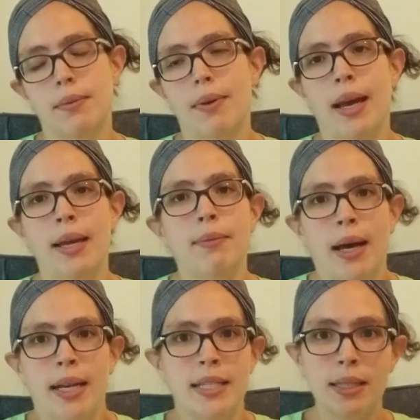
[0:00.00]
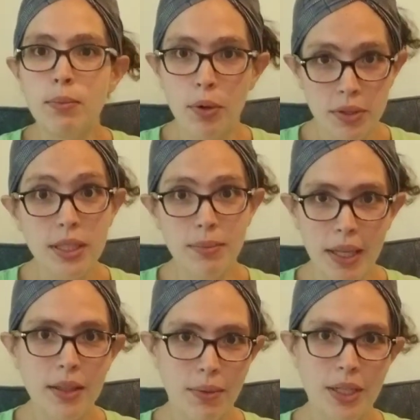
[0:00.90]
I've honestly mostly
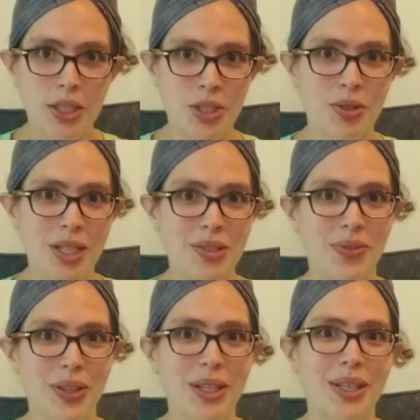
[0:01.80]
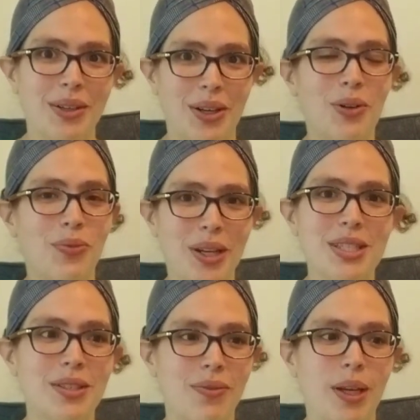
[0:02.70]
made the registries for, you know,
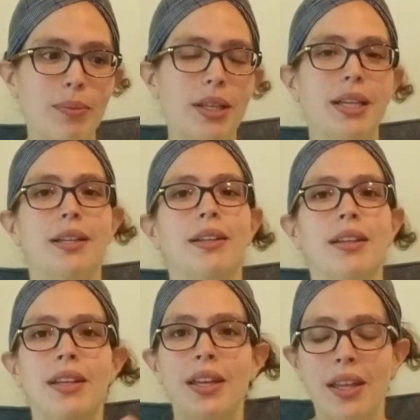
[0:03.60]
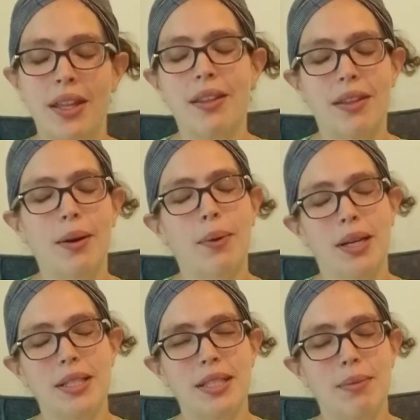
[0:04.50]
friends and family that want
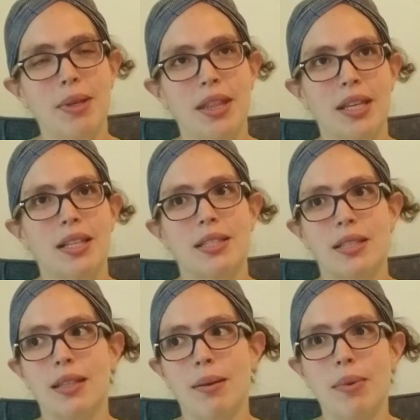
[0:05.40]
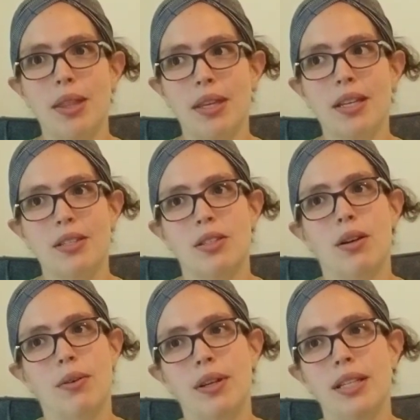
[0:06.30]
to send me things and get me things.
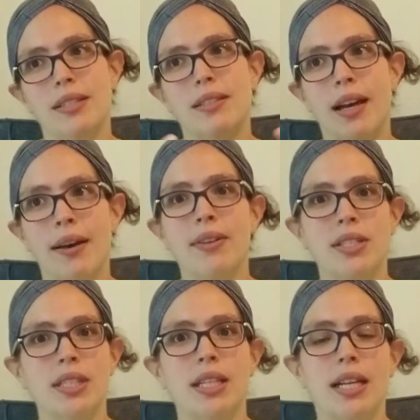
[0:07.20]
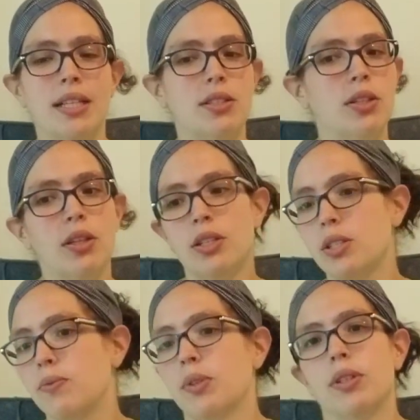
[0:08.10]
So it's obviously not necessarily
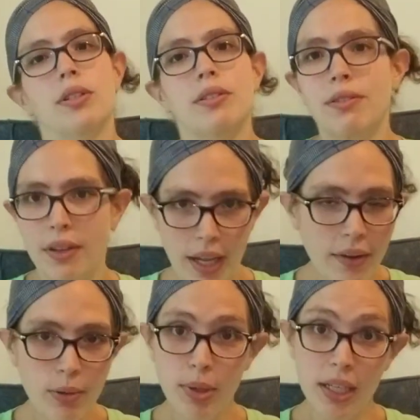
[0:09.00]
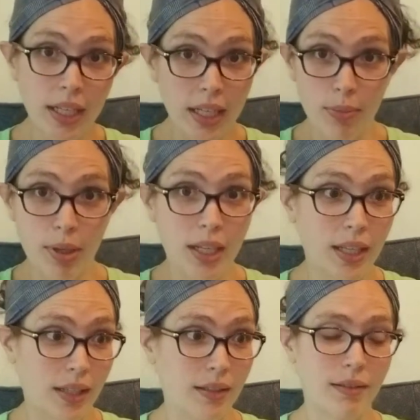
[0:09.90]
just for everybody,
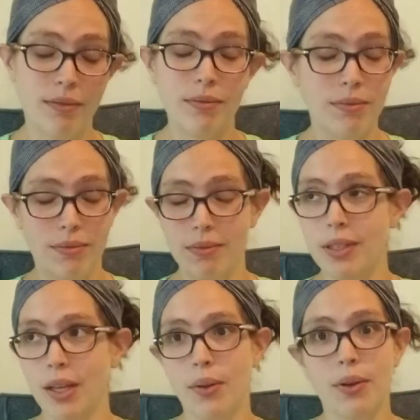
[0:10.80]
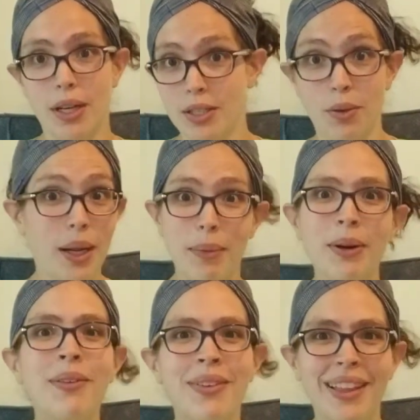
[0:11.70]
anybody, and, you know, their next door
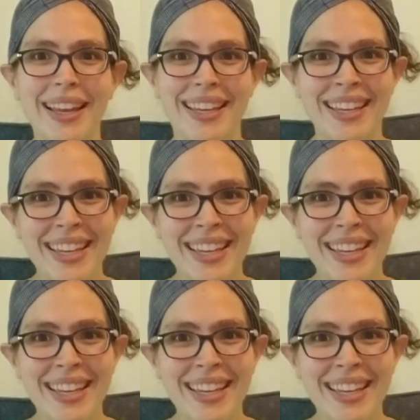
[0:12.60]
neighbor. Like,